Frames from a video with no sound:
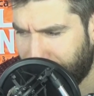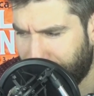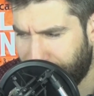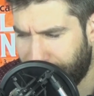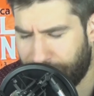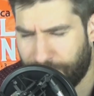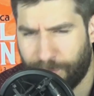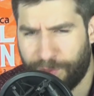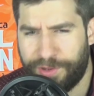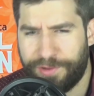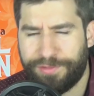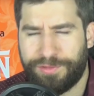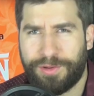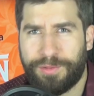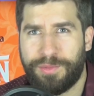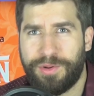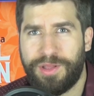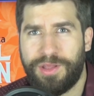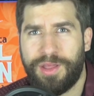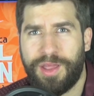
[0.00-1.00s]
Now, what if
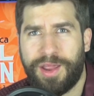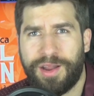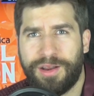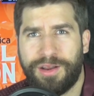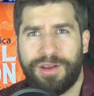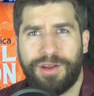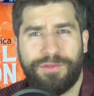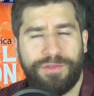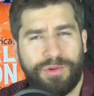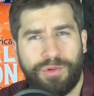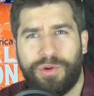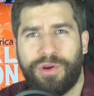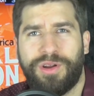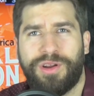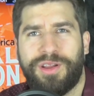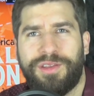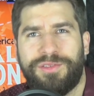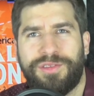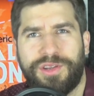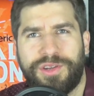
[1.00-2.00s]
somebody had a different
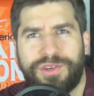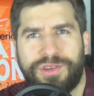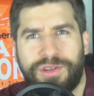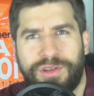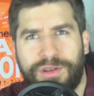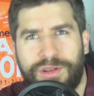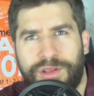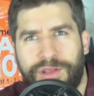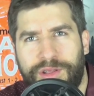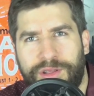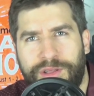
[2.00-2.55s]
organization